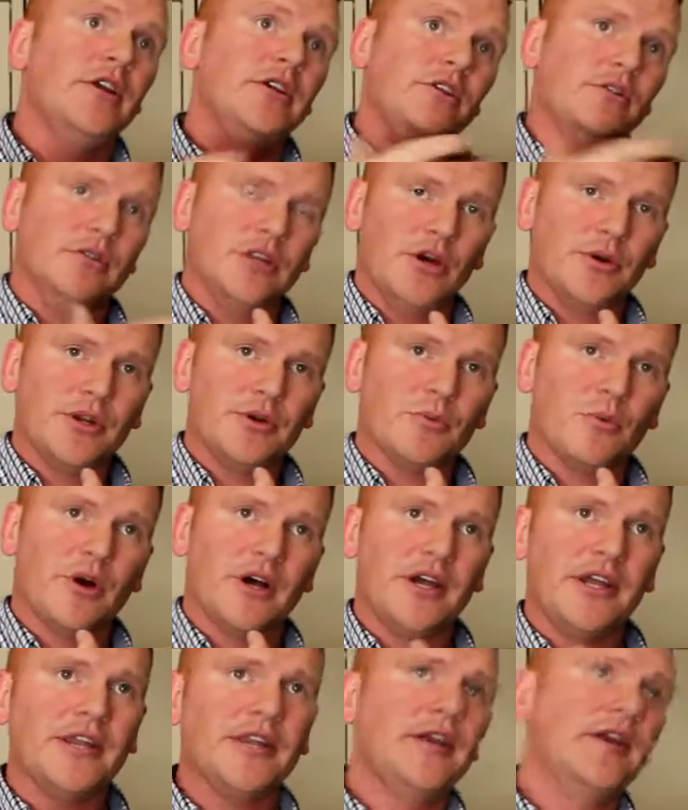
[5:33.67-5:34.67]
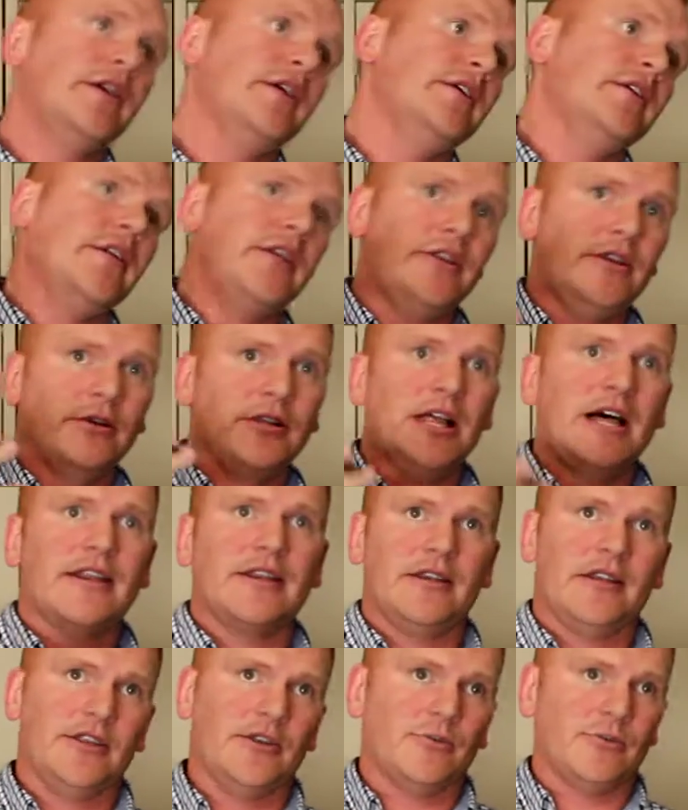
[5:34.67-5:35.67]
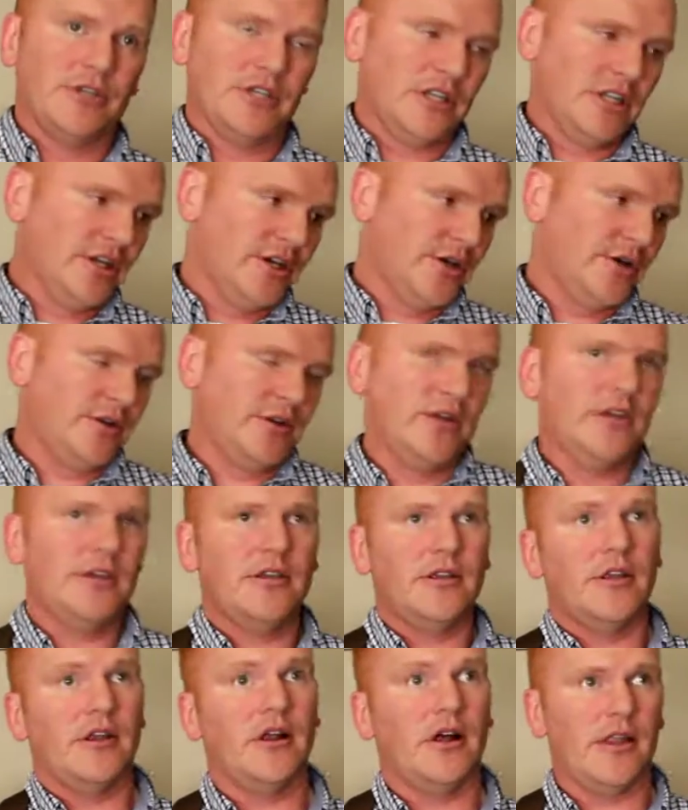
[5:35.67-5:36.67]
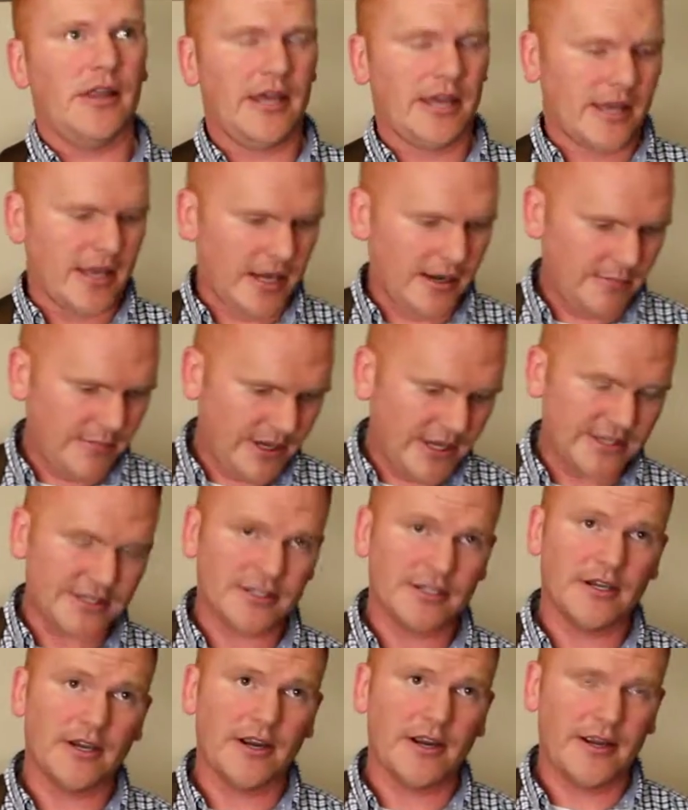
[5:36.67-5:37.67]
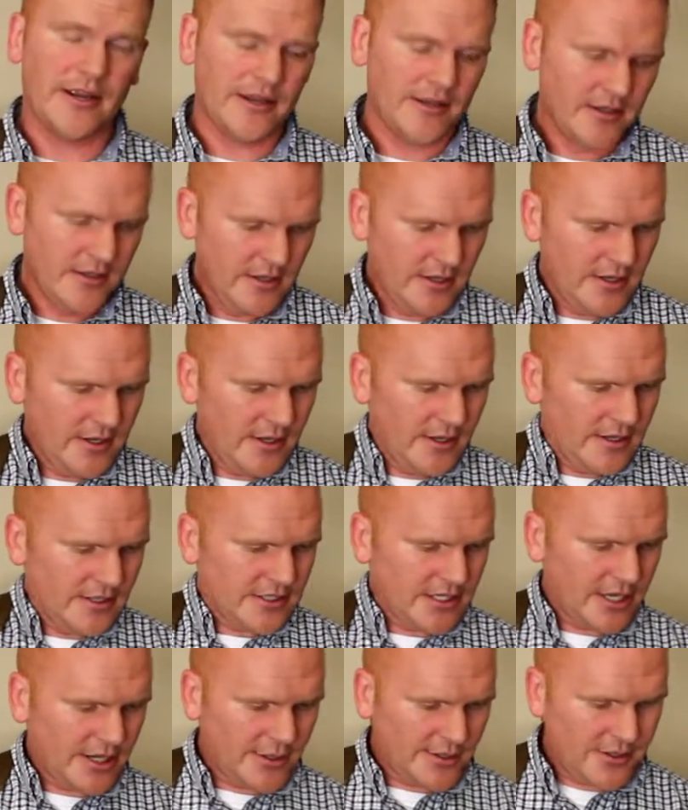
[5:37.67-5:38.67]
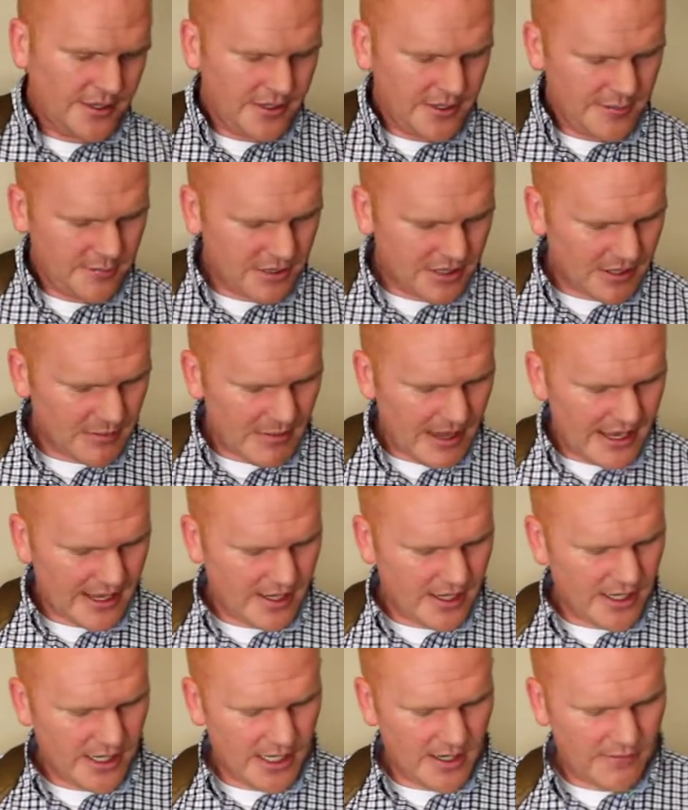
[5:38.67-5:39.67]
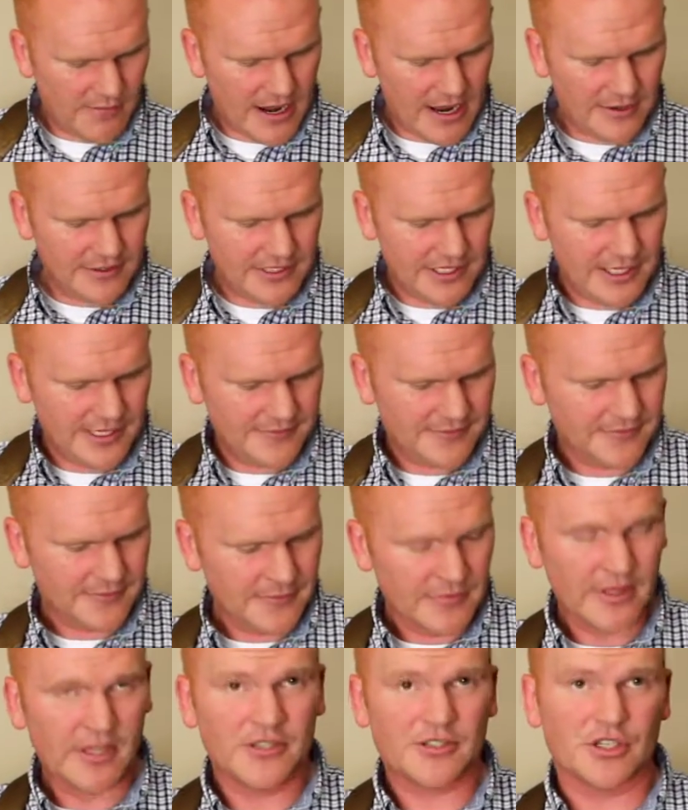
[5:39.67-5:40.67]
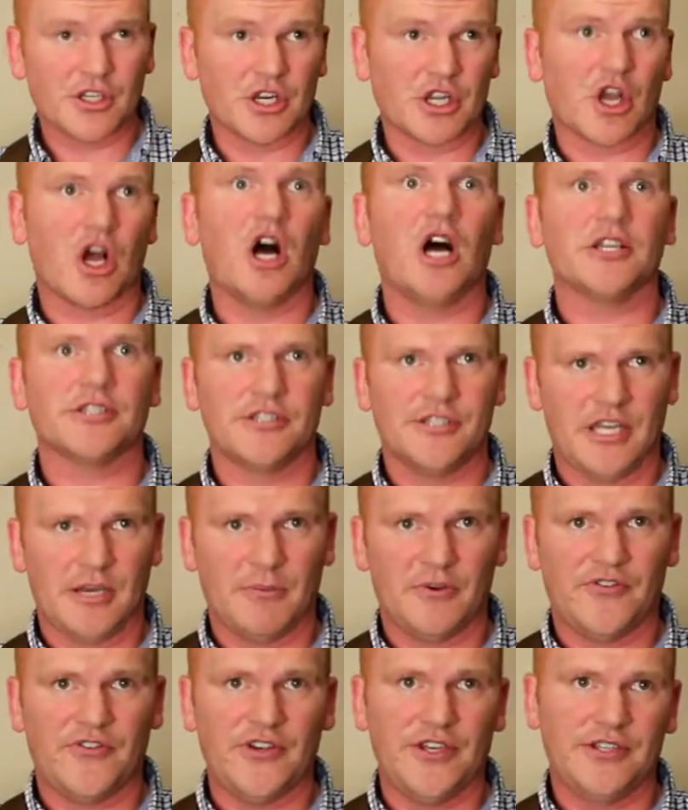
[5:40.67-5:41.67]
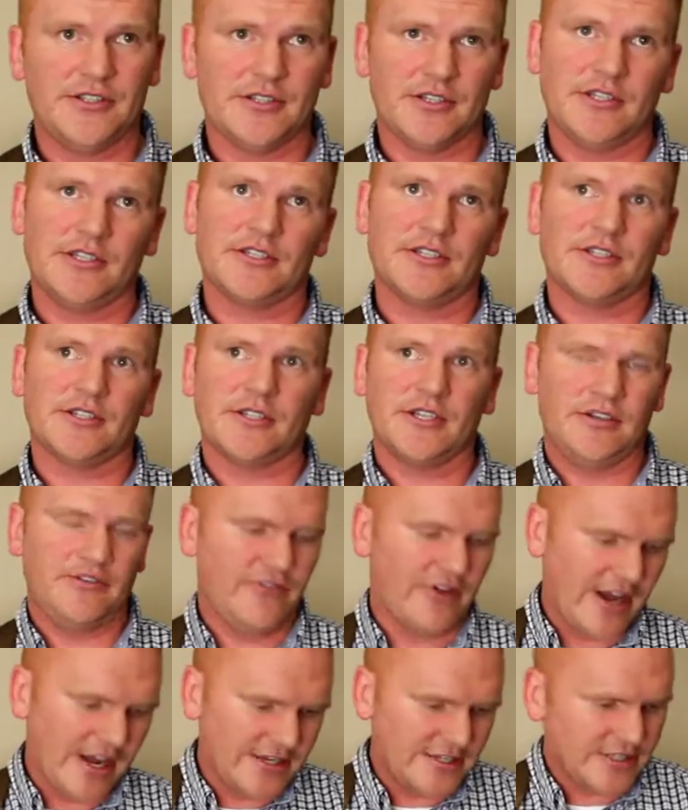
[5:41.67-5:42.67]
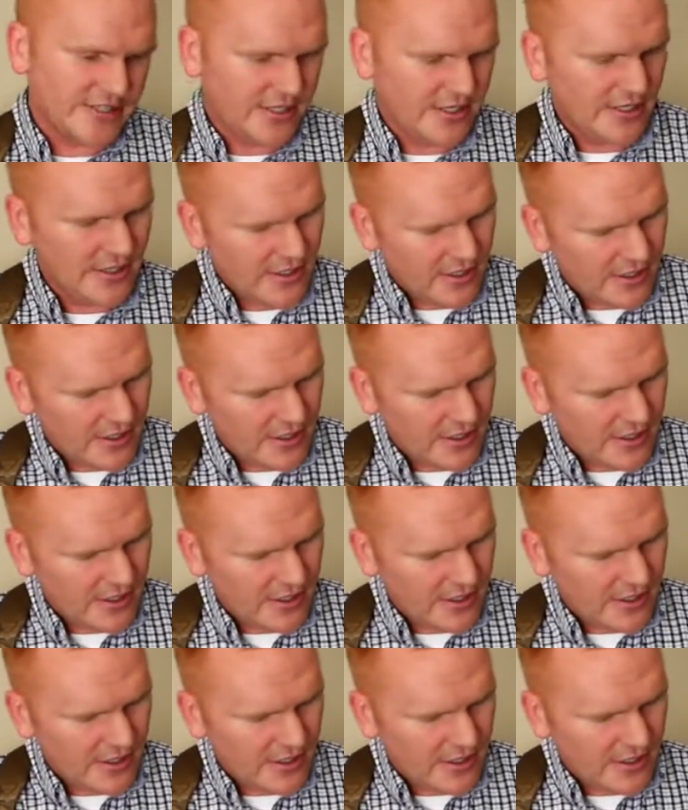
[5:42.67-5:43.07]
You loaded one, then you allowed another one to load and all that kind of mess. Alright, so, but the round in is going to cause a double feed, so this isn't advice.